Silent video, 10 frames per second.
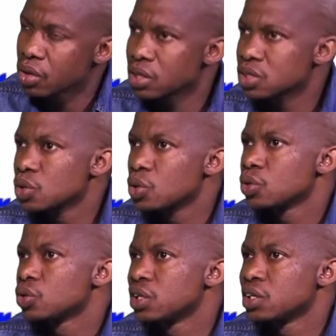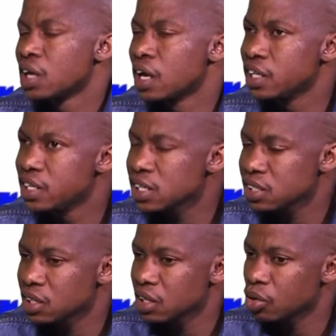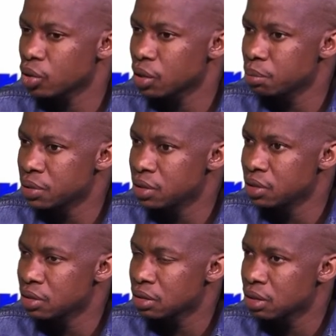so the ideas that are gonna be,